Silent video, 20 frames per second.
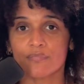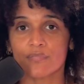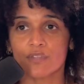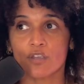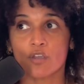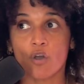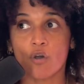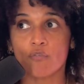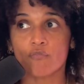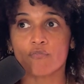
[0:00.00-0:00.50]

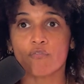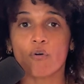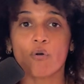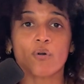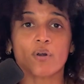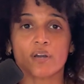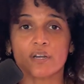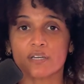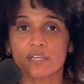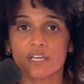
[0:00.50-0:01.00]
go
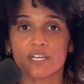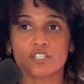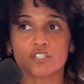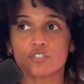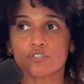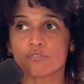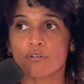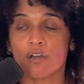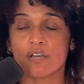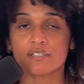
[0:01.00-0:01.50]
forward in
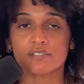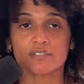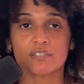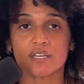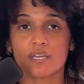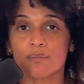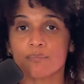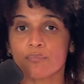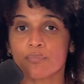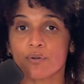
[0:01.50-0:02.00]
trust,
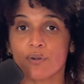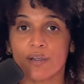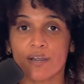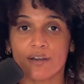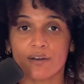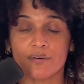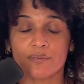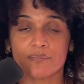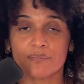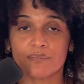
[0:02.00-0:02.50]
in prayer.